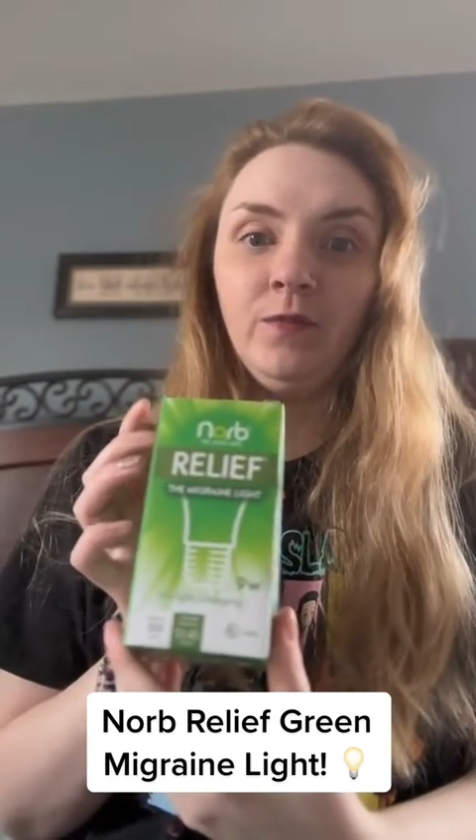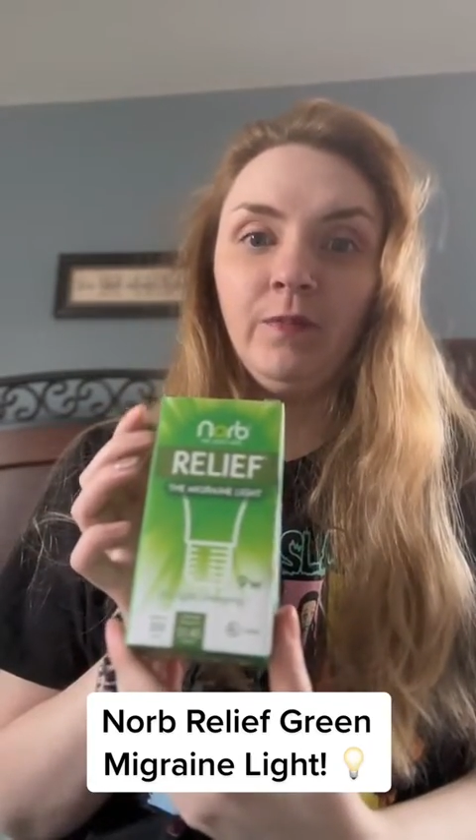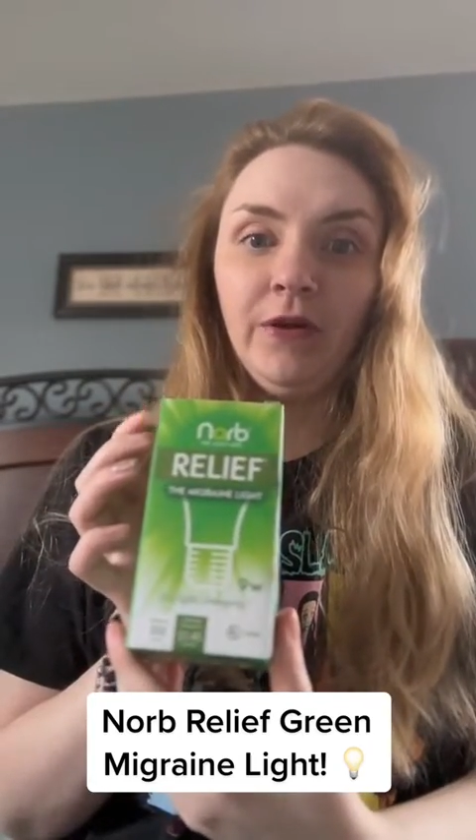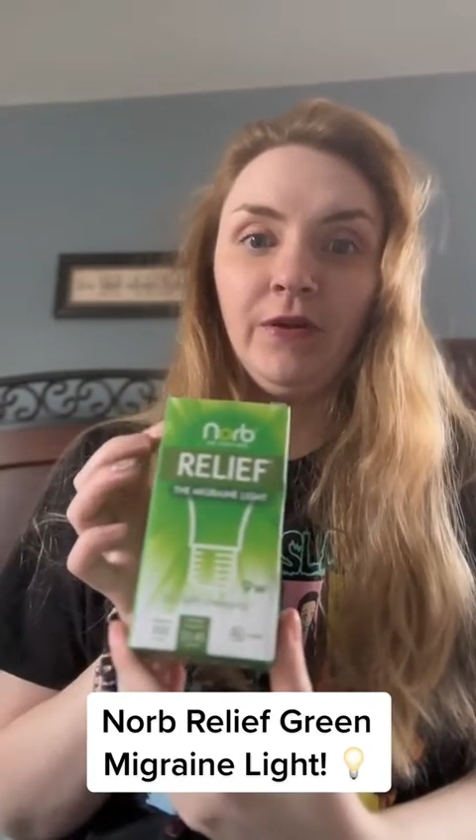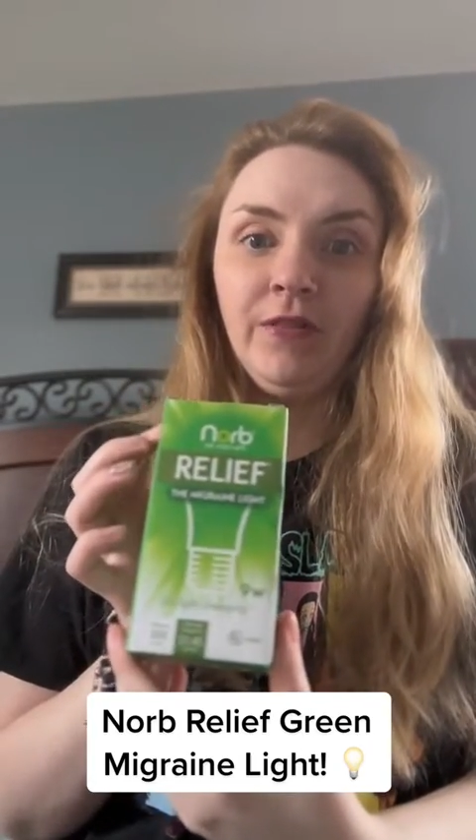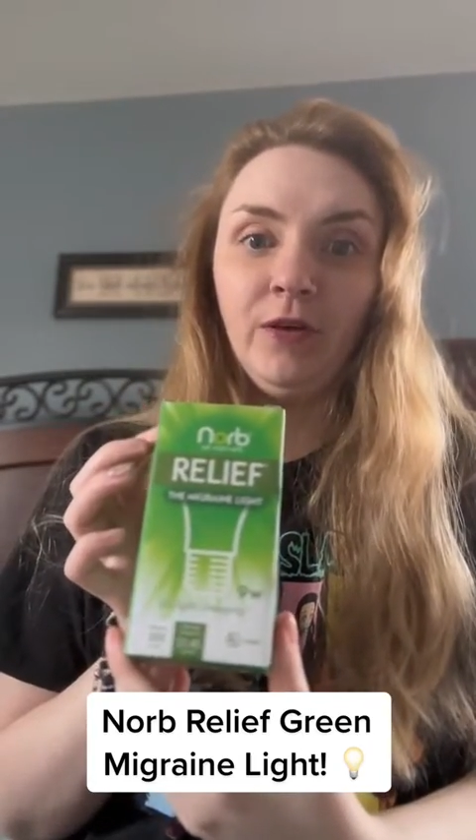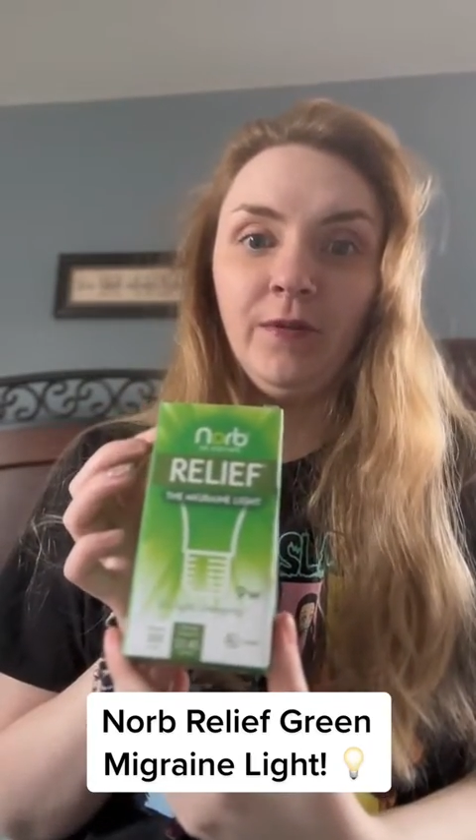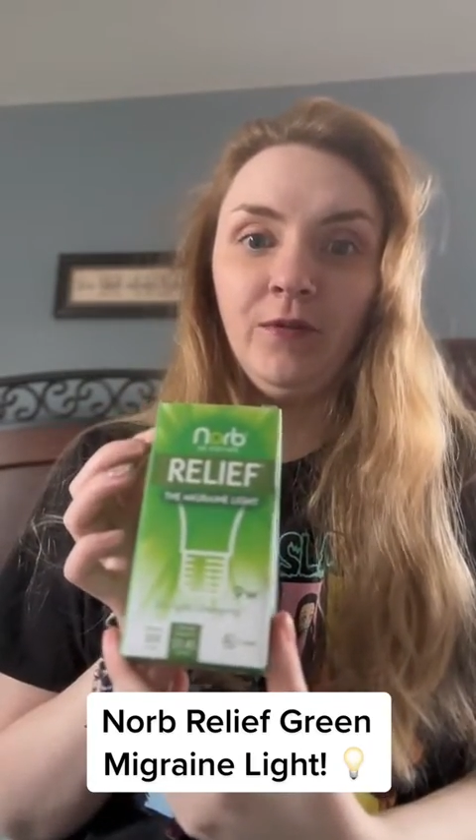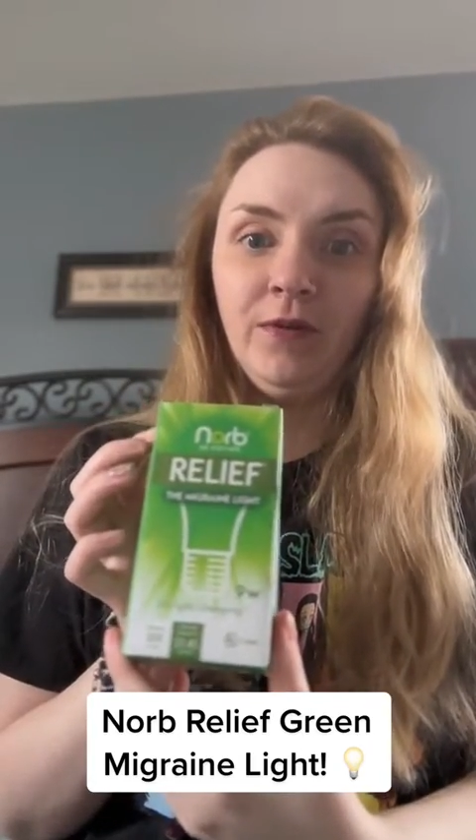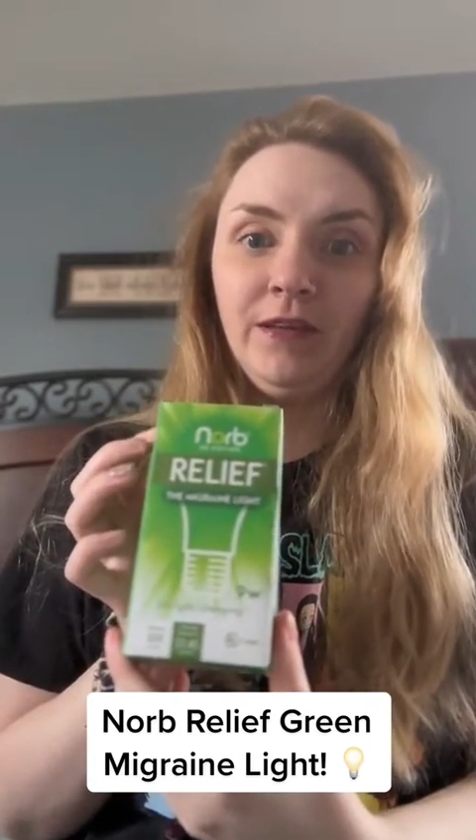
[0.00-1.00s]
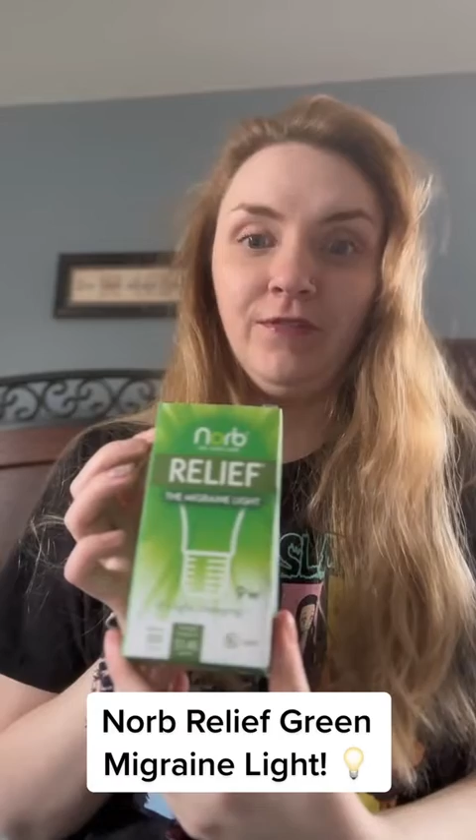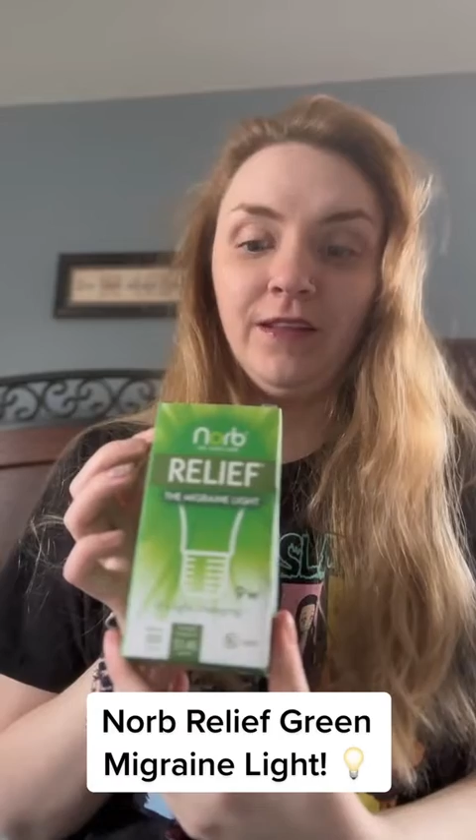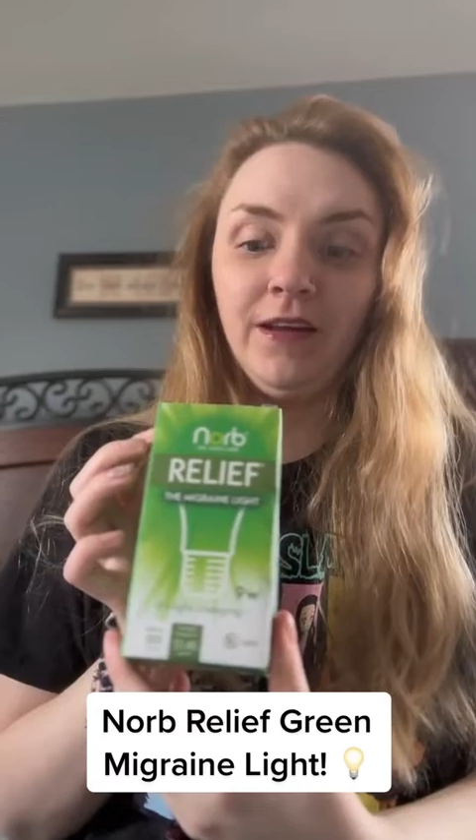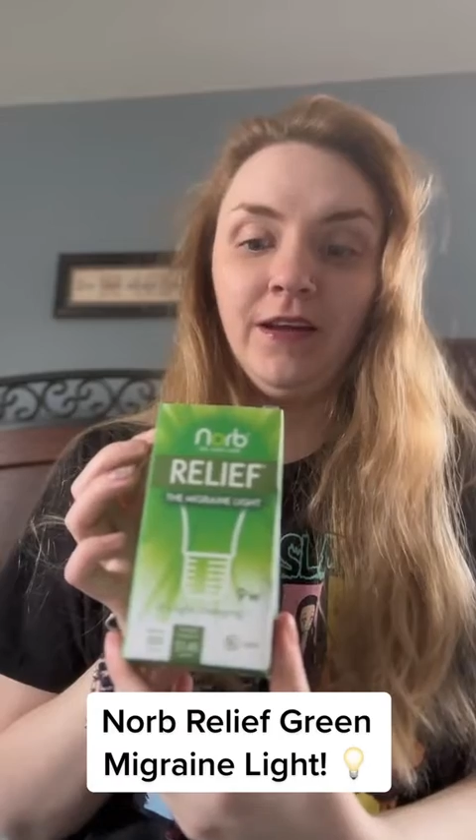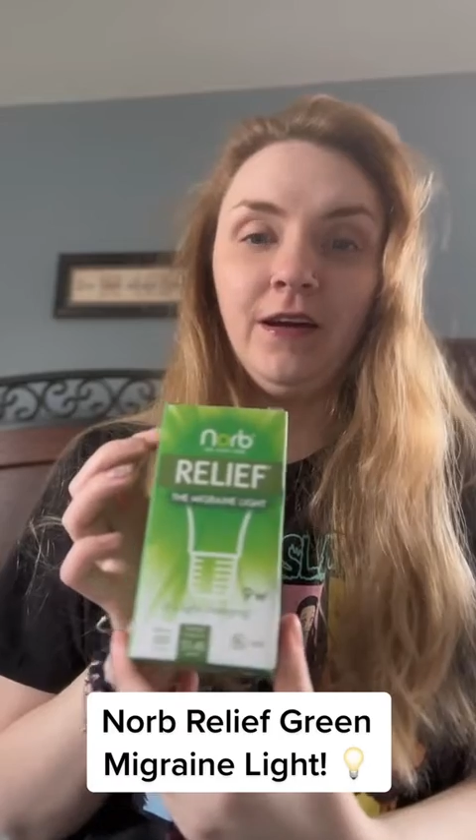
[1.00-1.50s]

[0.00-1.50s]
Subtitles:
migraine therapy relief light.